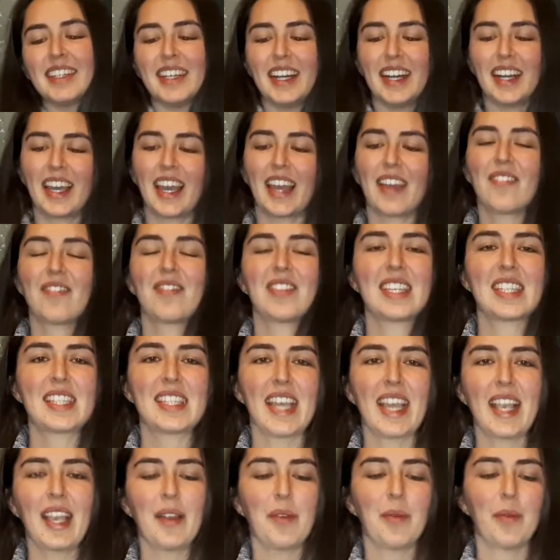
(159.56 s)
Okay, the
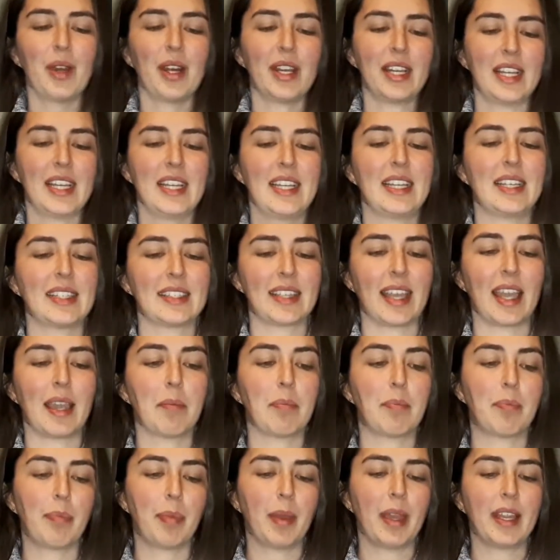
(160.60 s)
second one is
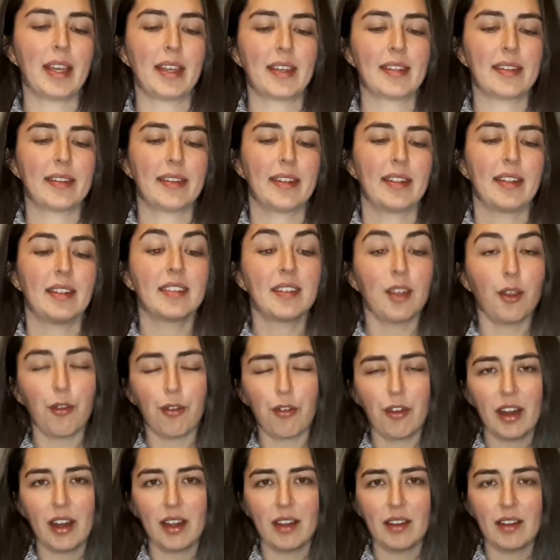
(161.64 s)
a bit
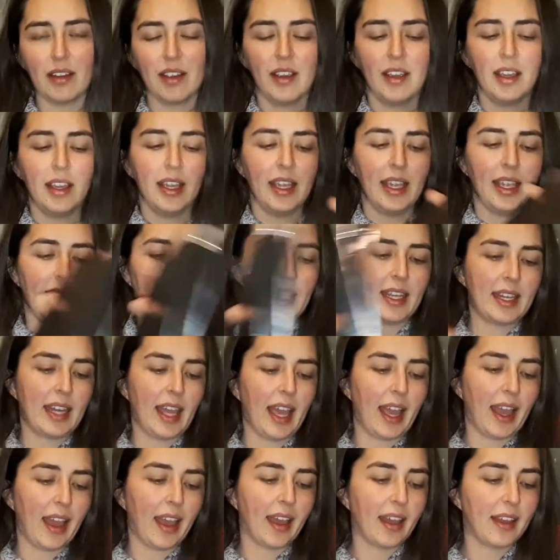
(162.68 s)
different. It
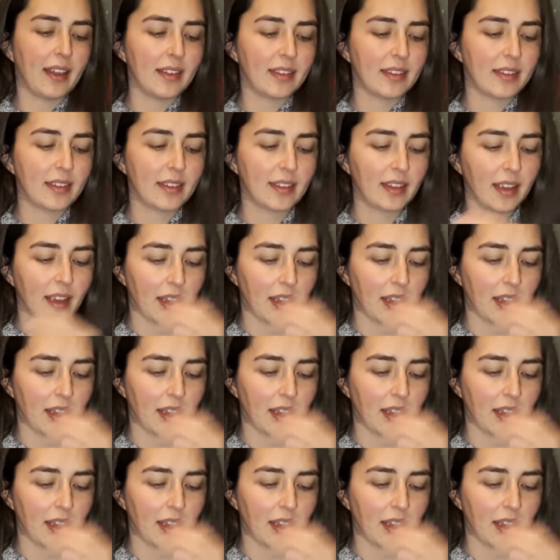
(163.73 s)
has